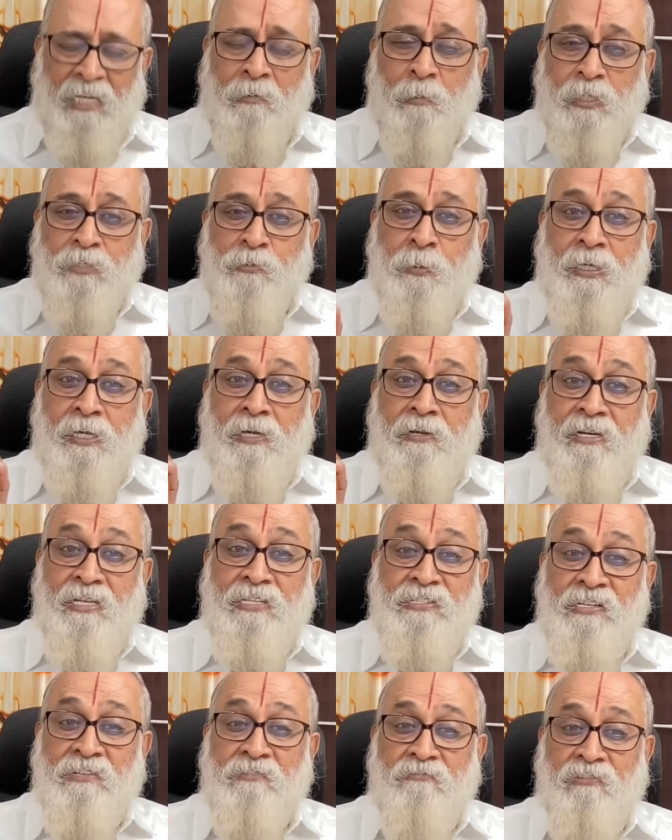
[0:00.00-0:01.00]
there must be a
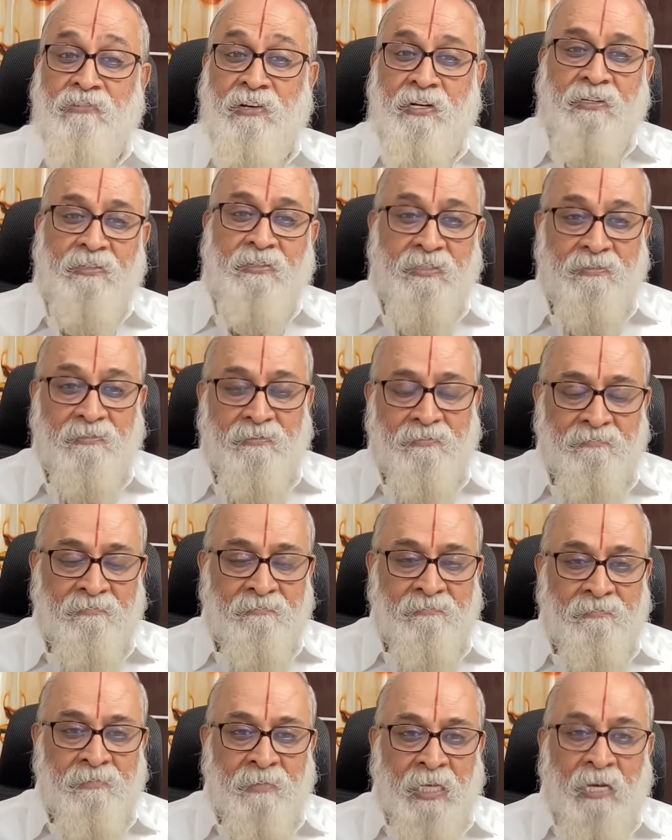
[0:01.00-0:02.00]
reason for it.
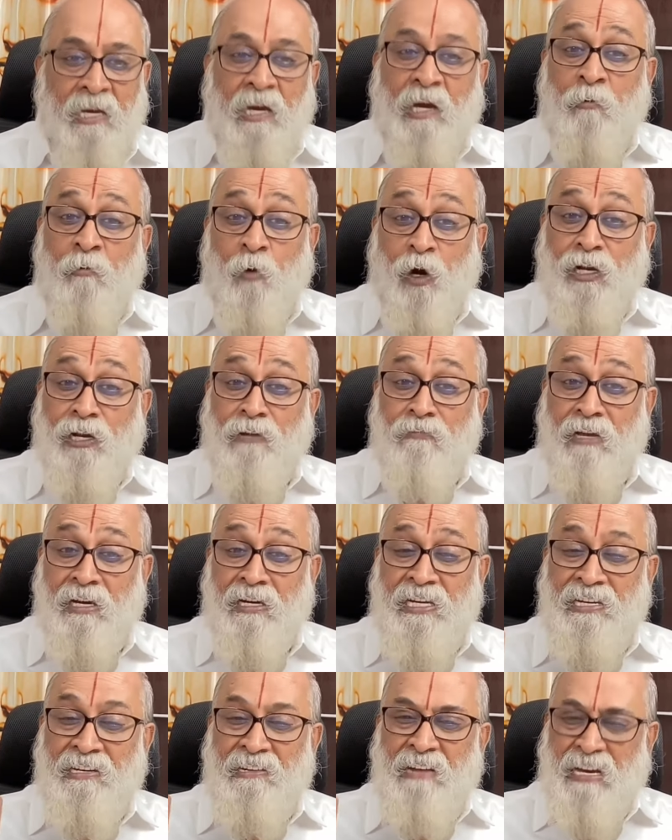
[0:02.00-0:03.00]
And whatever
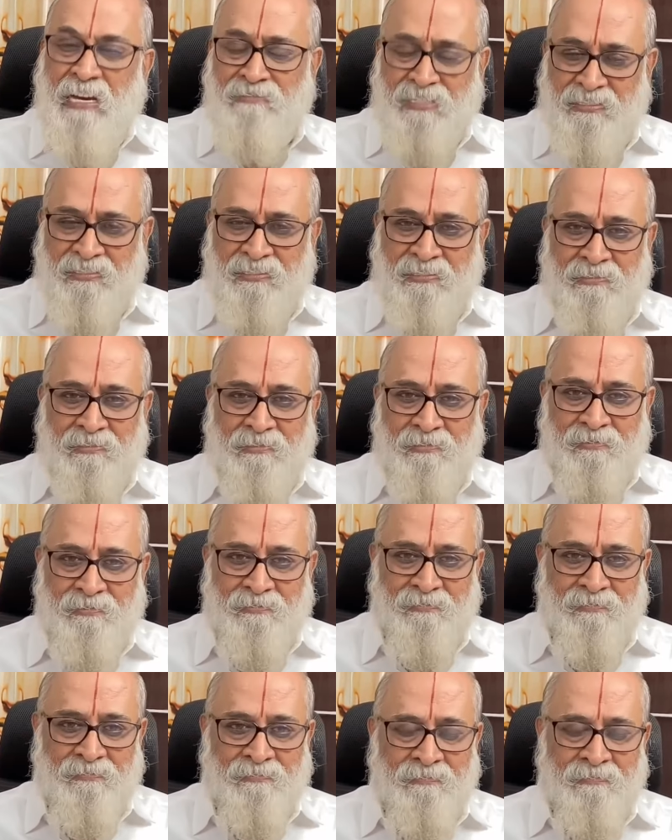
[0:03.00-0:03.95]
he does